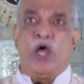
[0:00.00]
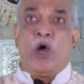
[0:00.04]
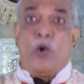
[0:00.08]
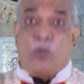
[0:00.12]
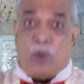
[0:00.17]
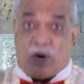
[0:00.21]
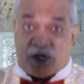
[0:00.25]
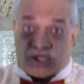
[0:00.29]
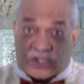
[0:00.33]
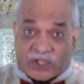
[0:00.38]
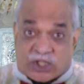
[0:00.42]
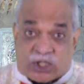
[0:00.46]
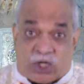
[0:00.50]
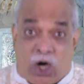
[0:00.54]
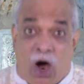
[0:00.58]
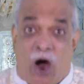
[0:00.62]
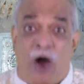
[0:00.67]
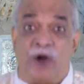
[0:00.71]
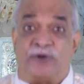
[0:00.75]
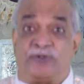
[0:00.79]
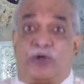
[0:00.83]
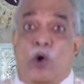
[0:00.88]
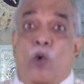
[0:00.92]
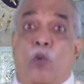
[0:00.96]
what
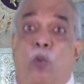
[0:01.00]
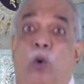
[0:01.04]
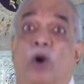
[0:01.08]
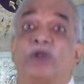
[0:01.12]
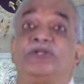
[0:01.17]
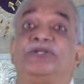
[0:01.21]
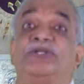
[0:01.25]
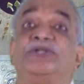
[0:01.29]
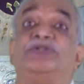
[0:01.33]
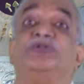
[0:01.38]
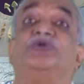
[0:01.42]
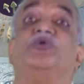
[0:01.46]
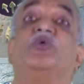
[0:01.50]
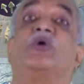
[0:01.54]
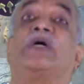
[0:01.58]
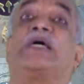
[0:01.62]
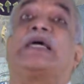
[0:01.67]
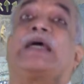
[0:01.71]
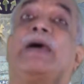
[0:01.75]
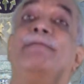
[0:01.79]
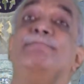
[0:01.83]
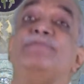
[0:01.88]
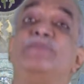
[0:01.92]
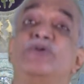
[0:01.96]
God wanted to
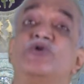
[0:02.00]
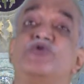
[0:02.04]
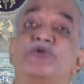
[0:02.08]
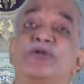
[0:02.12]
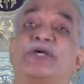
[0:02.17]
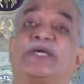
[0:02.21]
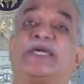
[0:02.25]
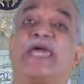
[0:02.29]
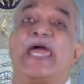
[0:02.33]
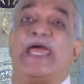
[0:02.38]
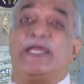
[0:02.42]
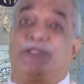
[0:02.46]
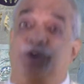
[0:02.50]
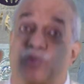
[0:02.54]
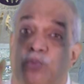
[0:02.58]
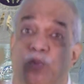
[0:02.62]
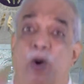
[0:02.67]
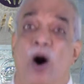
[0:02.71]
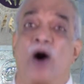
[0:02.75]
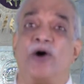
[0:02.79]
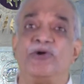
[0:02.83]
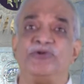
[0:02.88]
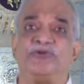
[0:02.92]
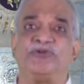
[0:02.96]
communicate
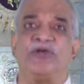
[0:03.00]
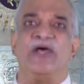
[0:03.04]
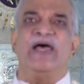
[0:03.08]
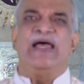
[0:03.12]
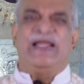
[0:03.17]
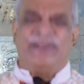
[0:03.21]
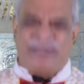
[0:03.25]
was